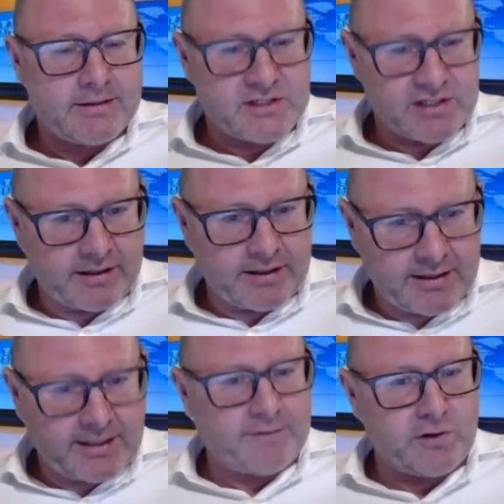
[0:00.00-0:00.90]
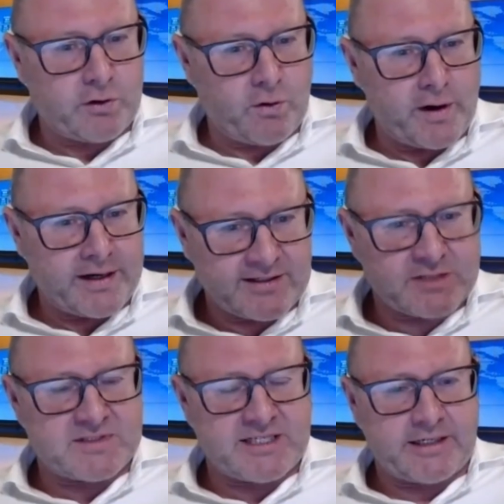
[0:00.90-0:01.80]
to give you coin at this
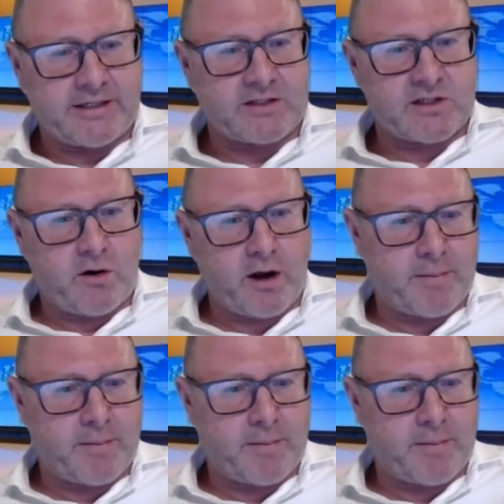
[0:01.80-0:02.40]
particular time.